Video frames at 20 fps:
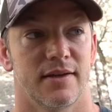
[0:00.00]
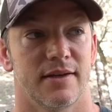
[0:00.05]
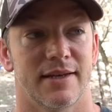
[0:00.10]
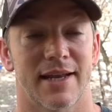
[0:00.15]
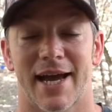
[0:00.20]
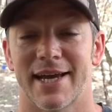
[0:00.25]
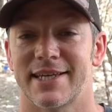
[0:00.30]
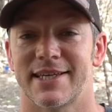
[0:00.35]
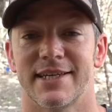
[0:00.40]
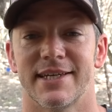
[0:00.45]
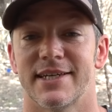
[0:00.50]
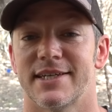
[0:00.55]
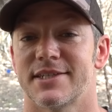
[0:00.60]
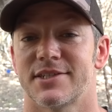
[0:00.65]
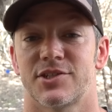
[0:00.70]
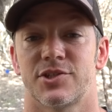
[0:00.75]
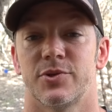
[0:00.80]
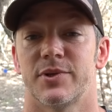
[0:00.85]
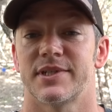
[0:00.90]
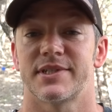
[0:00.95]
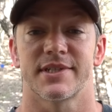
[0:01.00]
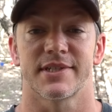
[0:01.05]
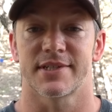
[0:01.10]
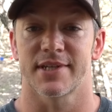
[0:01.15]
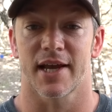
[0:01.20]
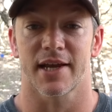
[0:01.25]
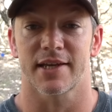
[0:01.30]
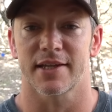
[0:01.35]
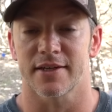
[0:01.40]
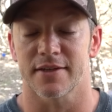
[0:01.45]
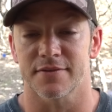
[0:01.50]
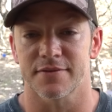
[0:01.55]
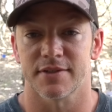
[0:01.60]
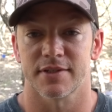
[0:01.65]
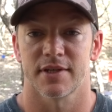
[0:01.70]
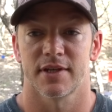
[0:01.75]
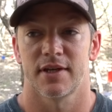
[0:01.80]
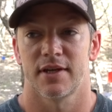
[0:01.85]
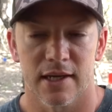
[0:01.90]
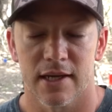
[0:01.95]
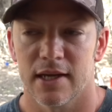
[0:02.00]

Nike is to its executives.